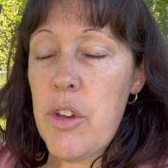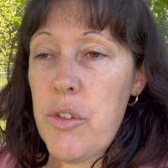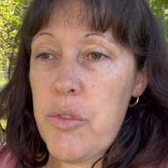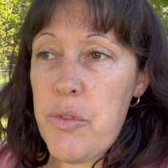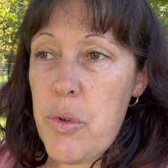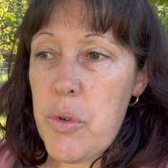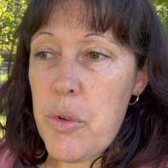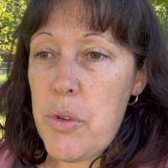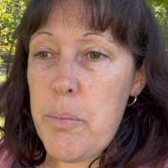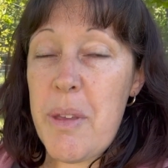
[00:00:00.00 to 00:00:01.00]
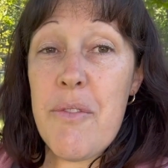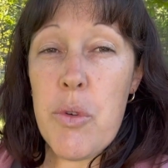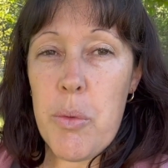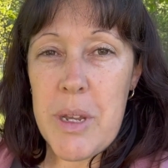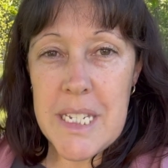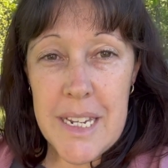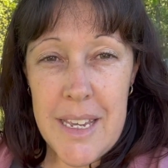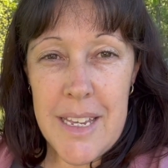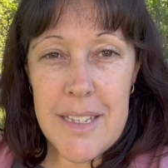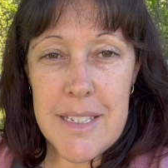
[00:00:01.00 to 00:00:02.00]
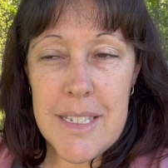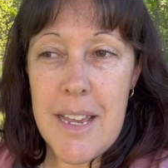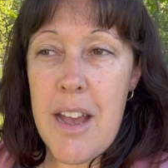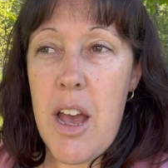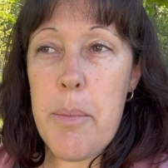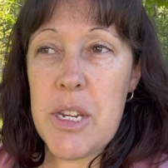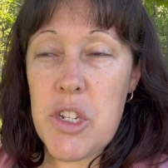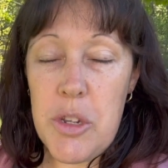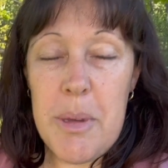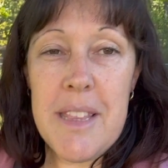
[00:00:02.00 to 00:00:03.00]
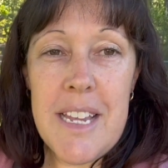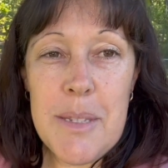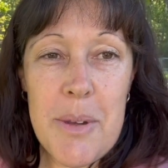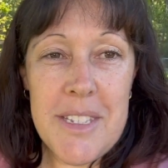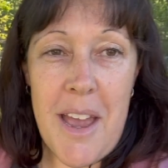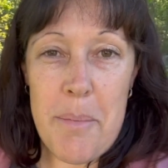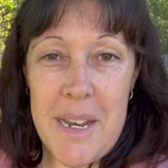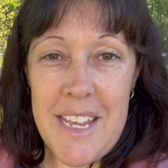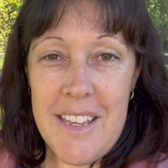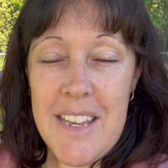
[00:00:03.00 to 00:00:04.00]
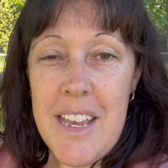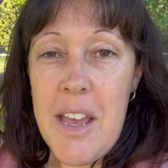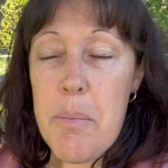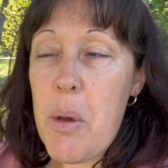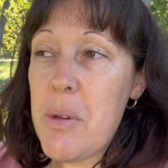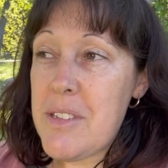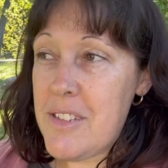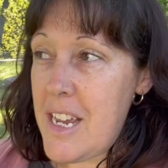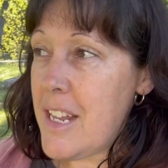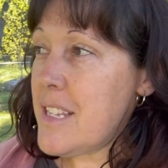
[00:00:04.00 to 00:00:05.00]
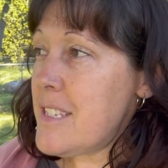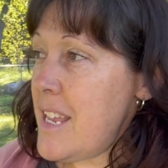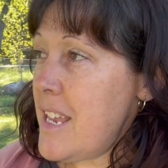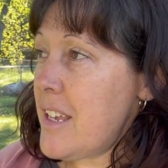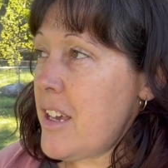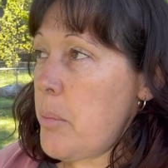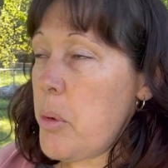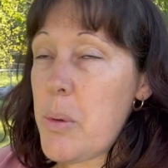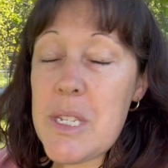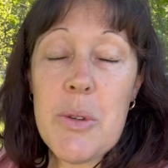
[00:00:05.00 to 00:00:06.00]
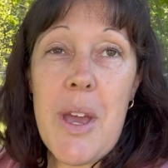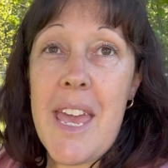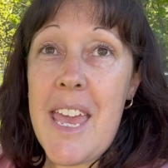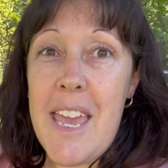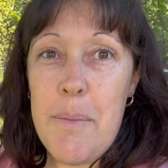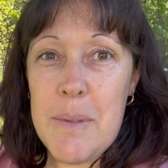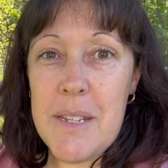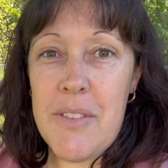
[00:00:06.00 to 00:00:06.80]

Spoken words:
for before winter hits. I'm assuming that's what's happening, but we started seeing a couple. We saw heaps of